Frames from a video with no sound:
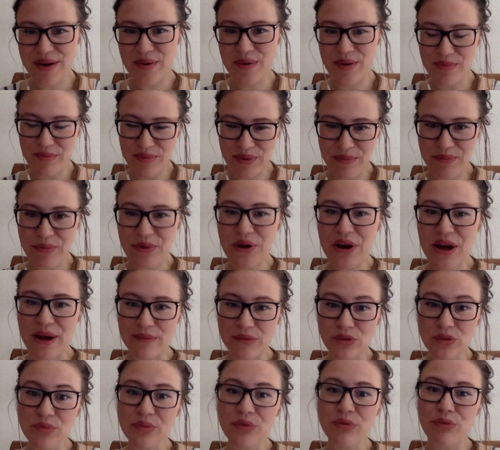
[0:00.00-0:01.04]
When people come
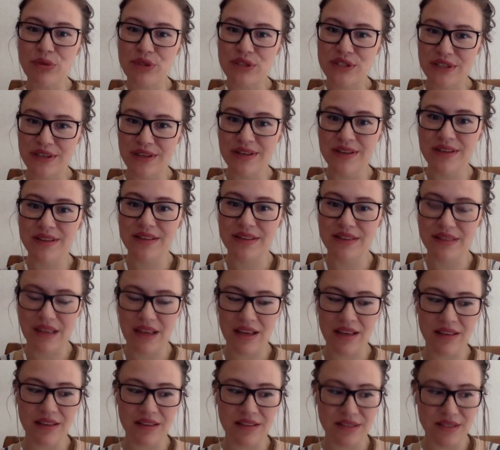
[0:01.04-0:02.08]
to me with sun in the
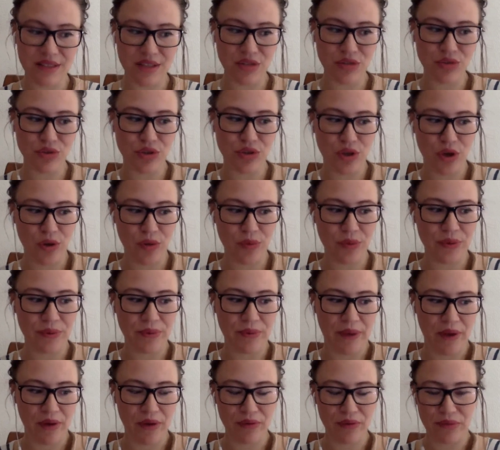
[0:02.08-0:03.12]
10th and say, should I open
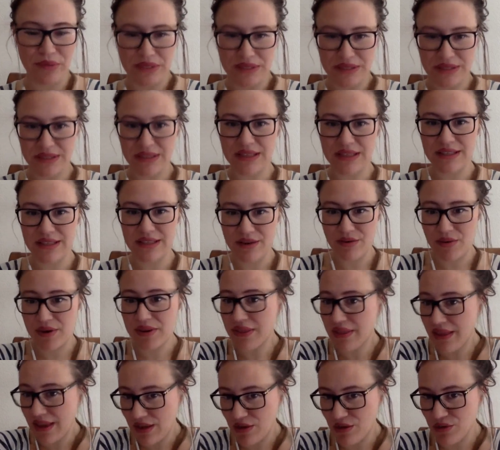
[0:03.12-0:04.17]
my own business? I say, one
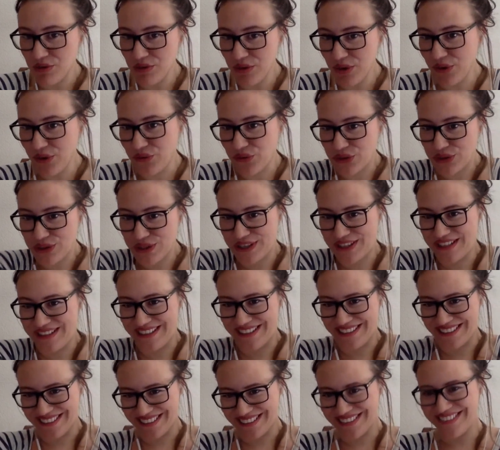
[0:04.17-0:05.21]
day you will for
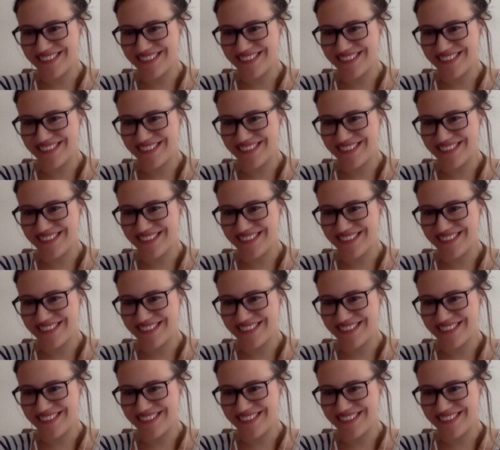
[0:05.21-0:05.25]
certain.